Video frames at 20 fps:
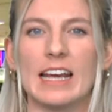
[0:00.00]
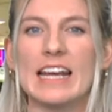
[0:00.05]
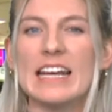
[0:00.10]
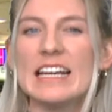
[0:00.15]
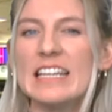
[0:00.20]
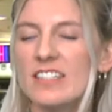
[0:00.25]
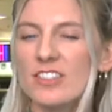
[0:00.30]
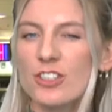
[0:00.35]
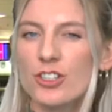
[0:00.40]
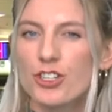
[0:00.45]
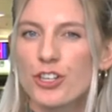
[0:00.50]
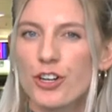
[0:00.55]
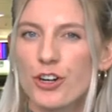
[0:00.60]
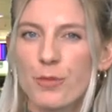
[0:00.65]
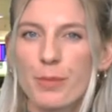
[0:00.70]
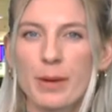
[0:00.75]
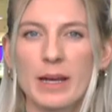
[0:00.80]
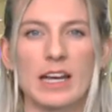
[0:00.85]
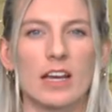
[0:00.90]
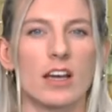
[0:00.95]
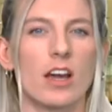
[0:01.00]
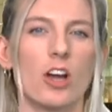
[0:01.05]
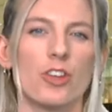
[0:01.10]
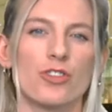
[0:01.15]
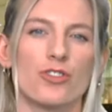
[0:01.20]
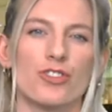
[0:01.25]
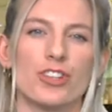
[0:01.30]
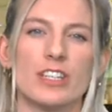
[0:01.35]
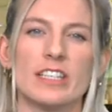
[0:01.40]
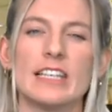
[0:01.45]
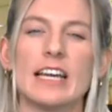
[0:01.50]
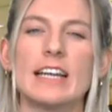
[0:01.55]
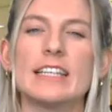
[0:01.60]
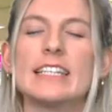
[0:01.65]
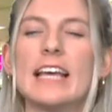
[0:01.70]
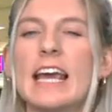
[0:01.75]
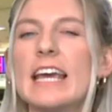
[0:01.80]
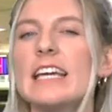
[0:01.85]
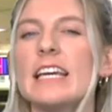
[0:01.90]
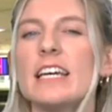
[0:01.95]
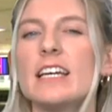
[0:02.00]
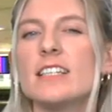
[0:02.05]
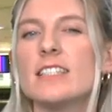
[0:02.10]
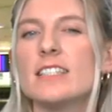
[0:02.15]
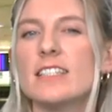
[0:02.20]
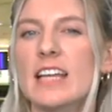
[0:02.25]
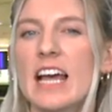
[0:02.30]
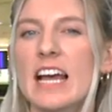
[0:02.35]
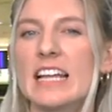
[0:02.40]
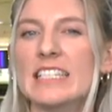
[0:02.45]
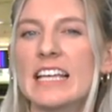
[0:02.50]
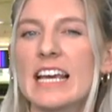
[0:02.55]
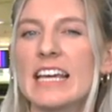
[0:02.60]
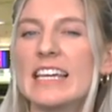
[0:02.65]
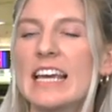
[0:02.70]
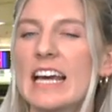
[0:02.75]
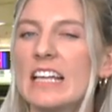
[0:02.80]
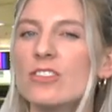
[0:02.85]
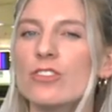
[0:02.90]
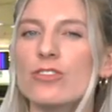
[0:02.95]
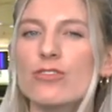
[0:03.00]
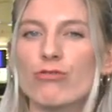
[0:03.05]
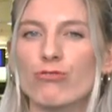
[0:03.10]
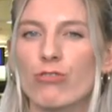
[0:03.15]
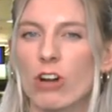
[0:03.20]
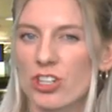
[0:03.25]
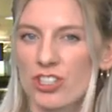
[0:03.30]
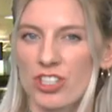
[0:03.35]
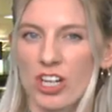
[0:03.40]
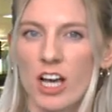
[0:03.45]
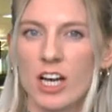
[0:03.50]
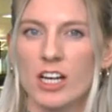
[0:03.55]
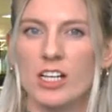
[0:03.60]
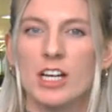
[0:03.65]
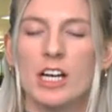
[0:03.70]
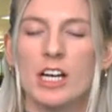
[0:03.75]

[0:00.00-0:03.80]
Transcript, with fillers: Eastern European countries are taking a stand against Russia